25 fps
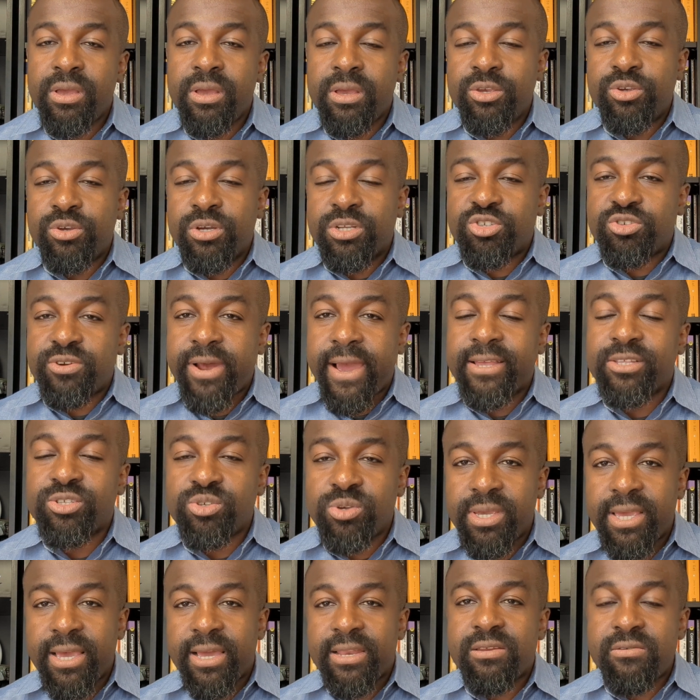You're trying to
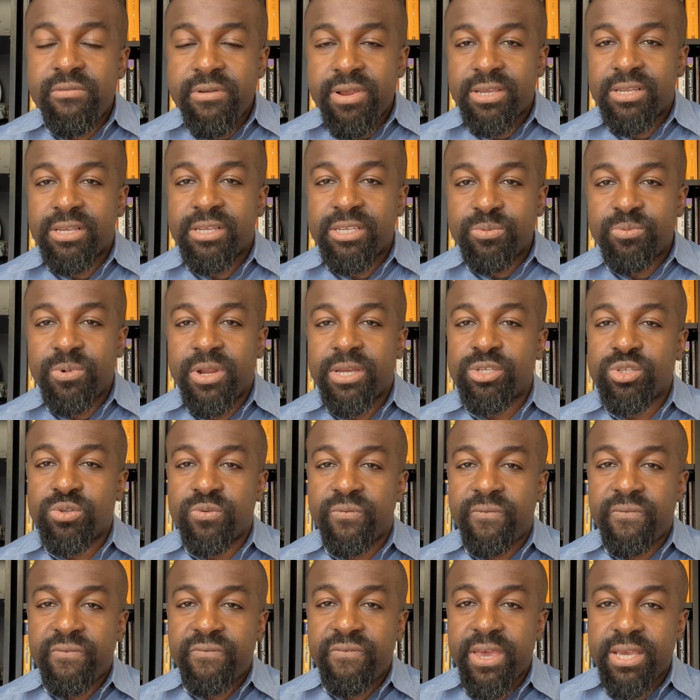get Direct Express to
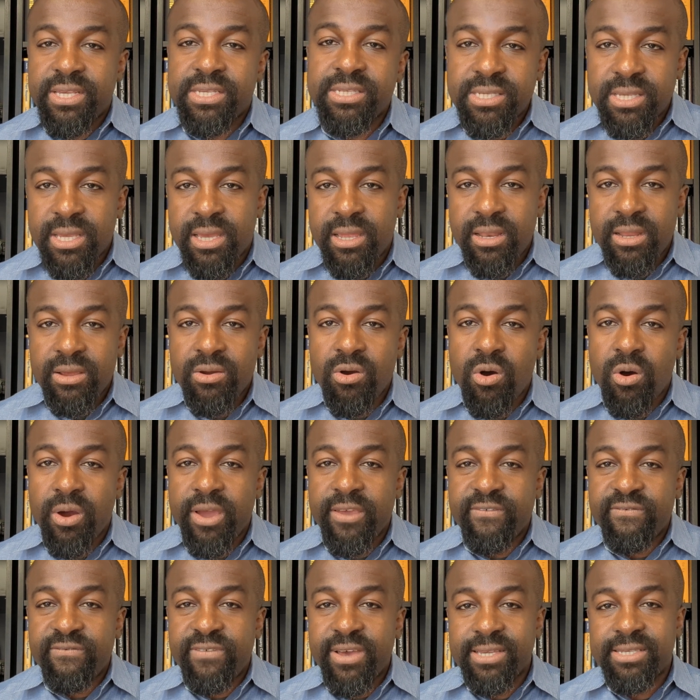fix it or
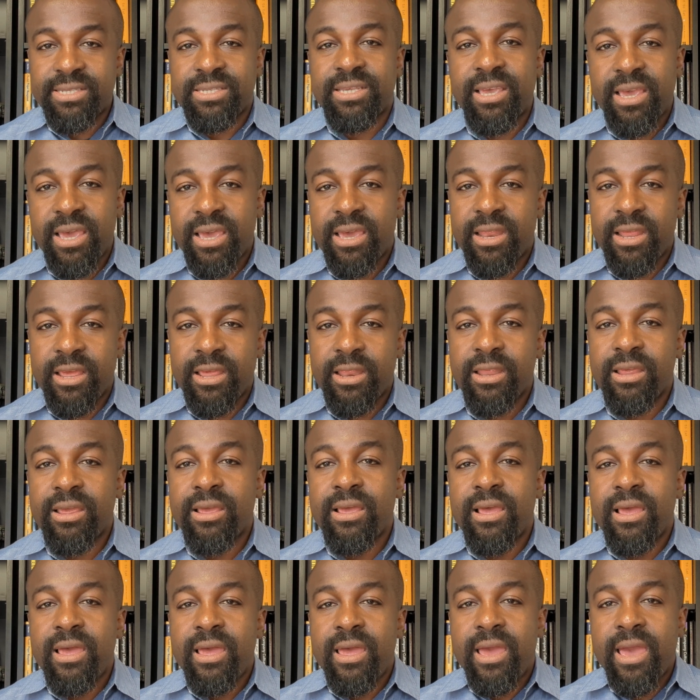investigate it,
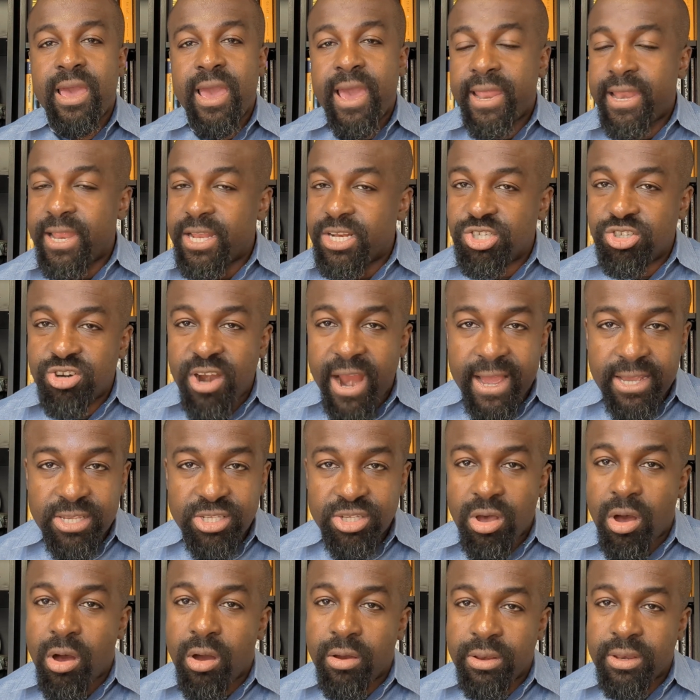and it drags
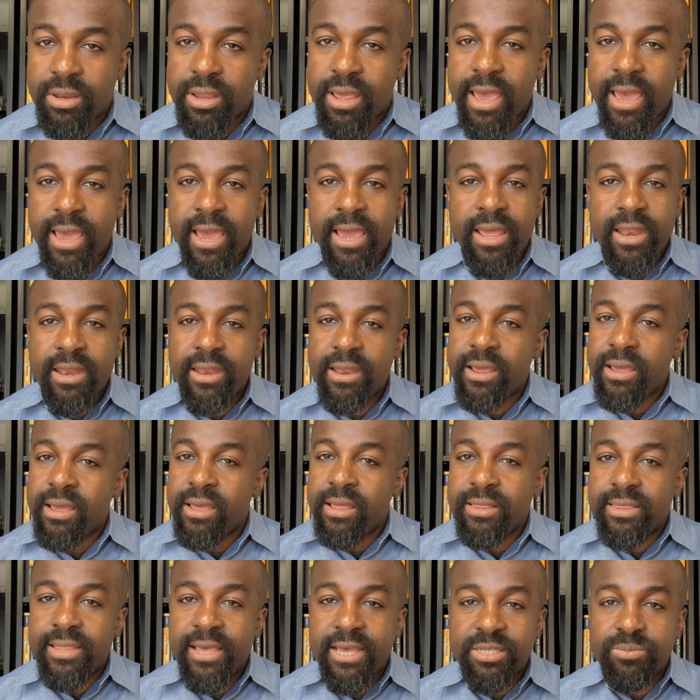on. And
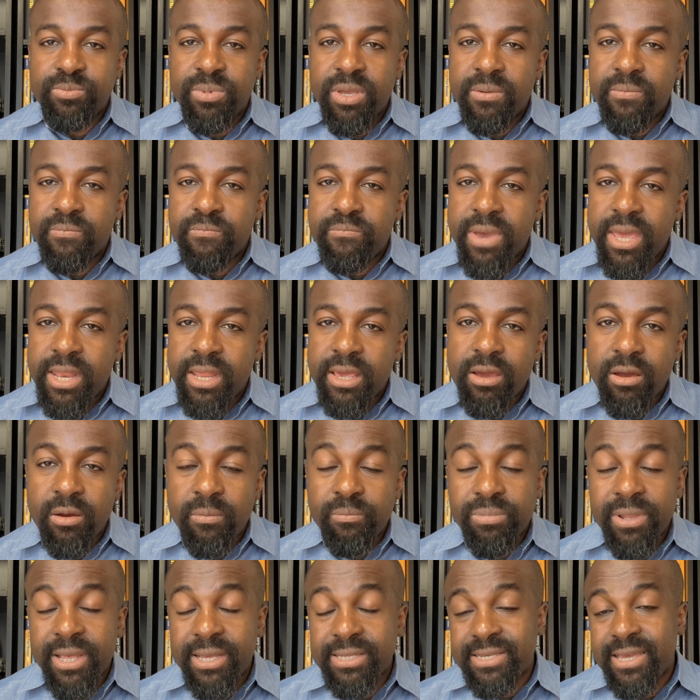there's been many
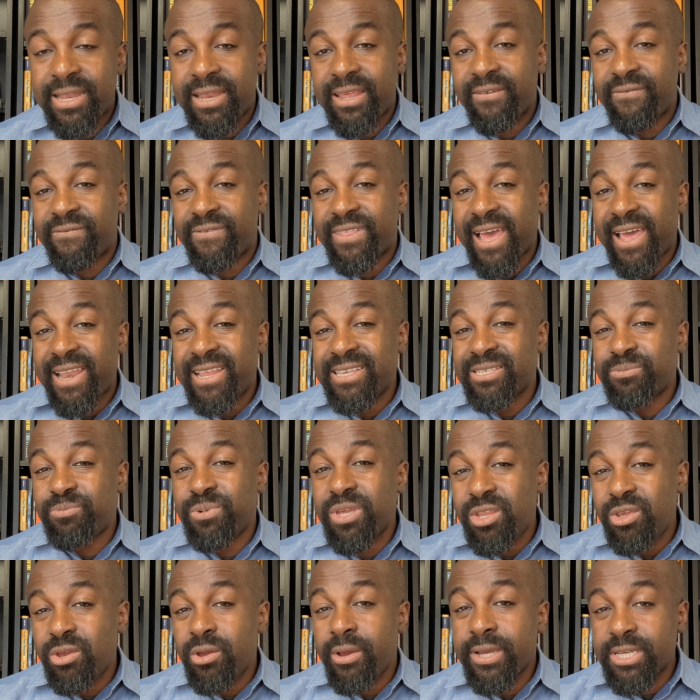complaints. And if that has
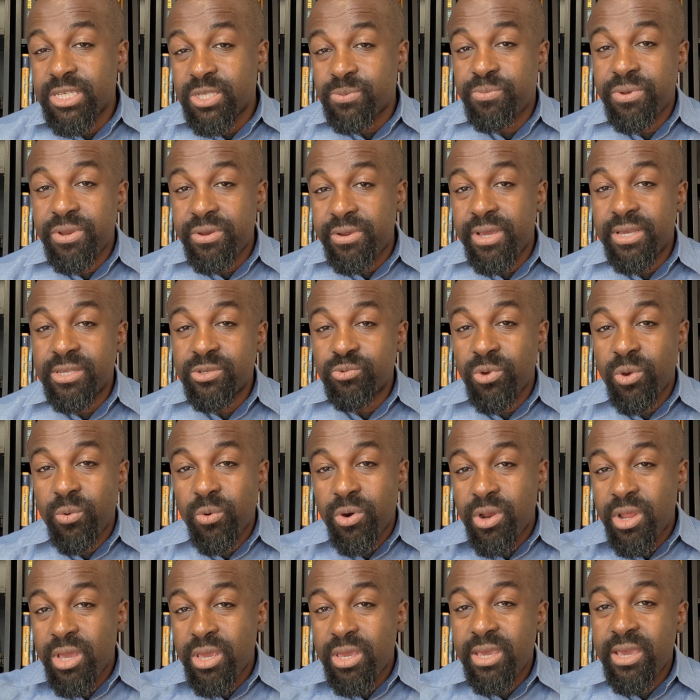been your experience, we
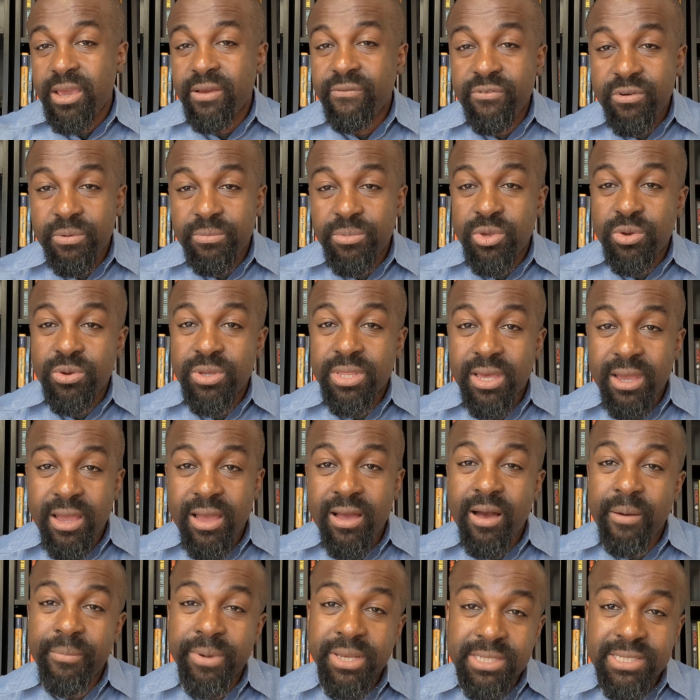want to hear from you in the
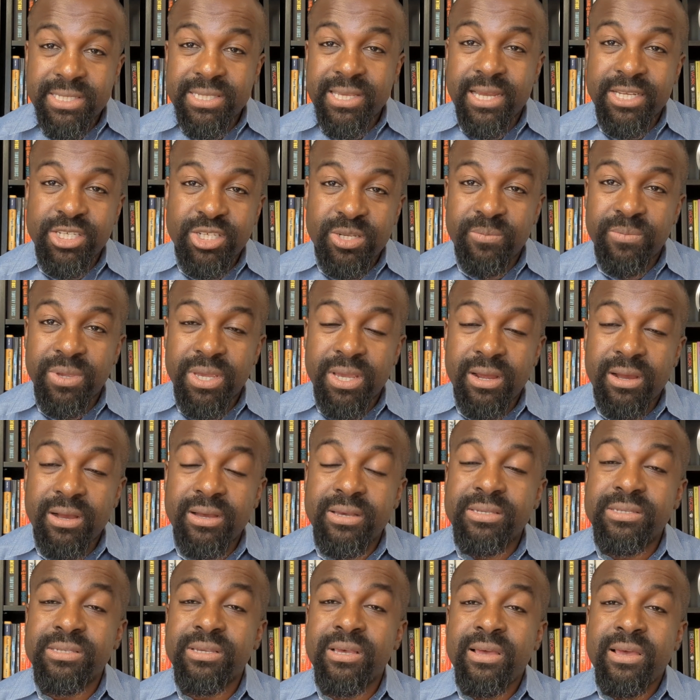comment section,
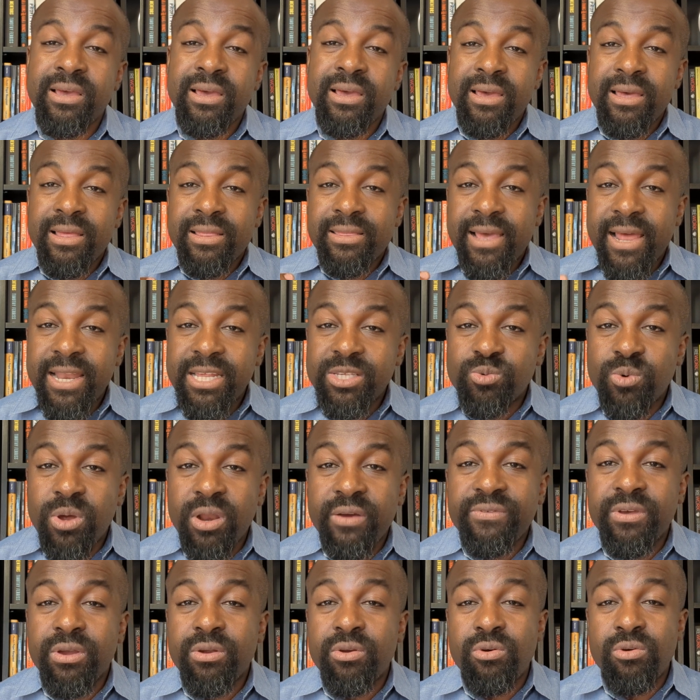because that is one
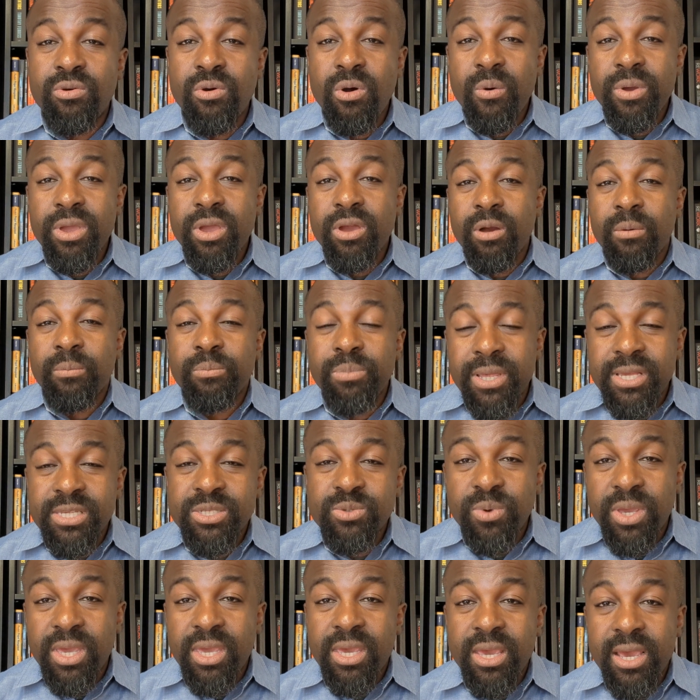of the growing complaints
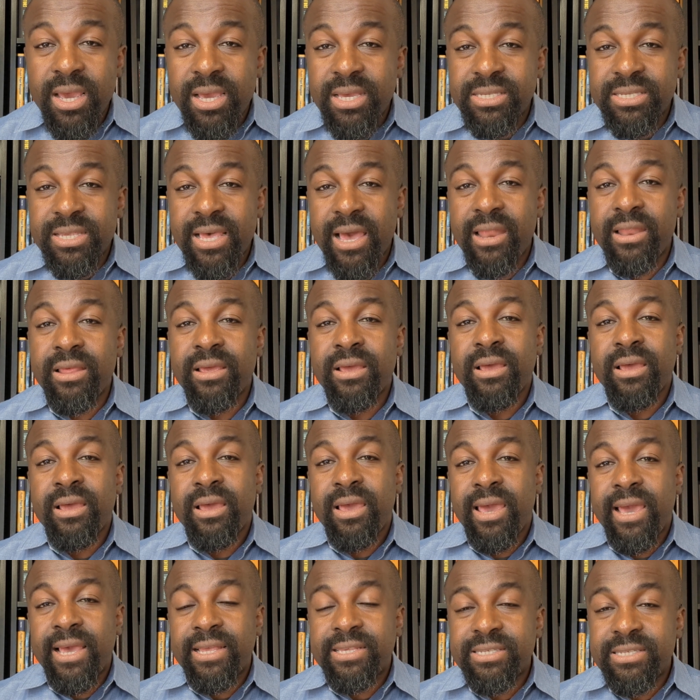we hear, is that
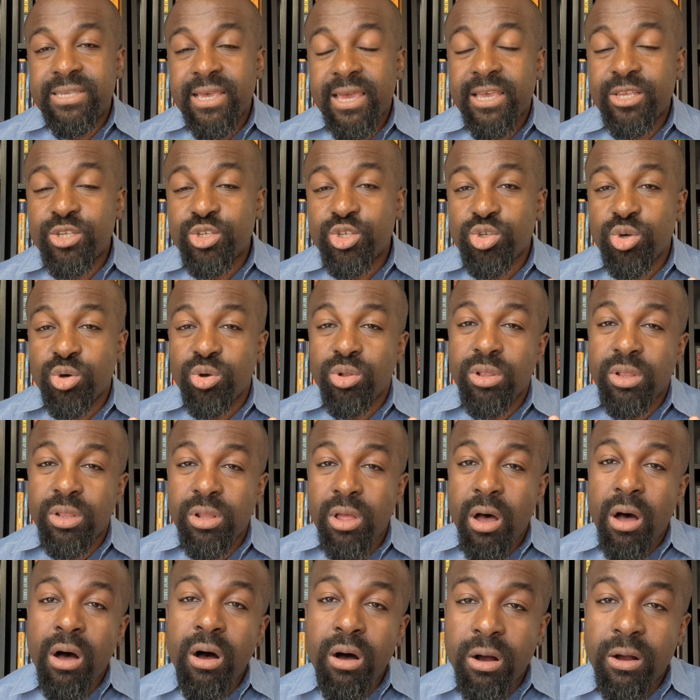it's taking so
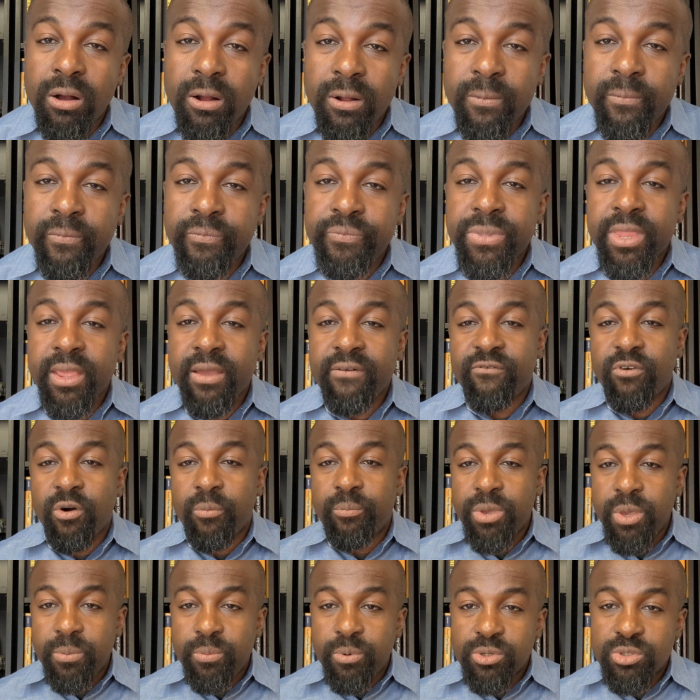long for
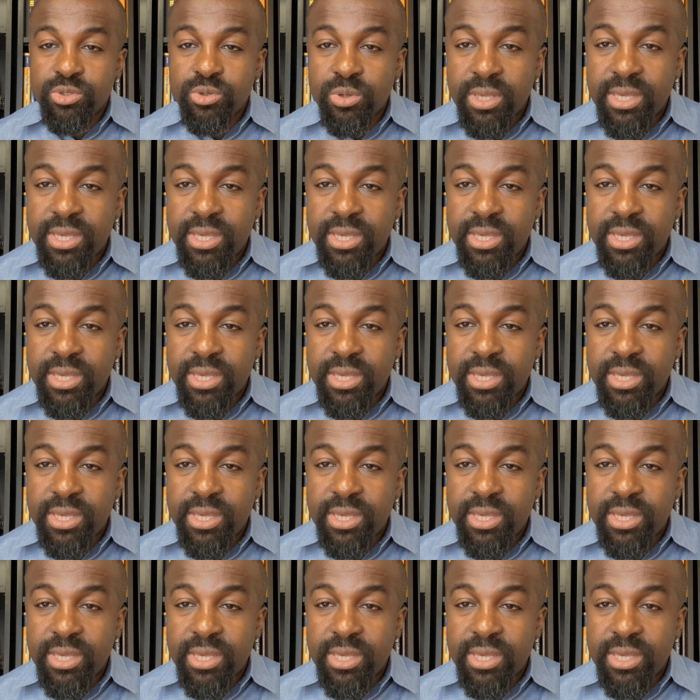people to